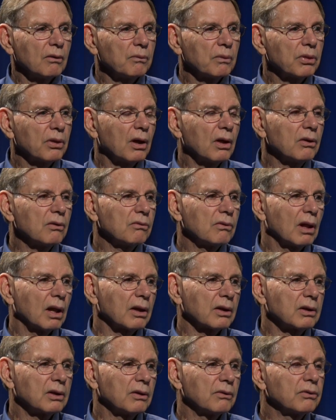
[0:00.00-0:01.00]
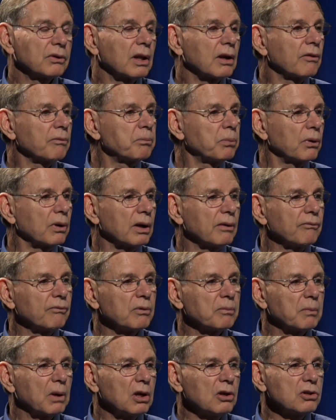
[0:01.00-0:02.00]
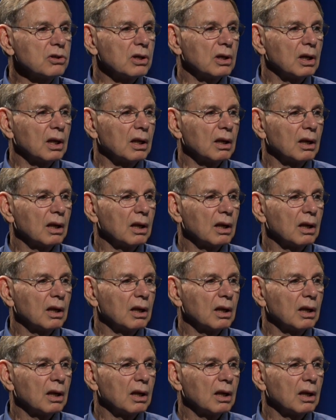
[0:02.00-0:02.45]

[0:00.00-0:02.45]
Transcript: with other relatives that have put information in.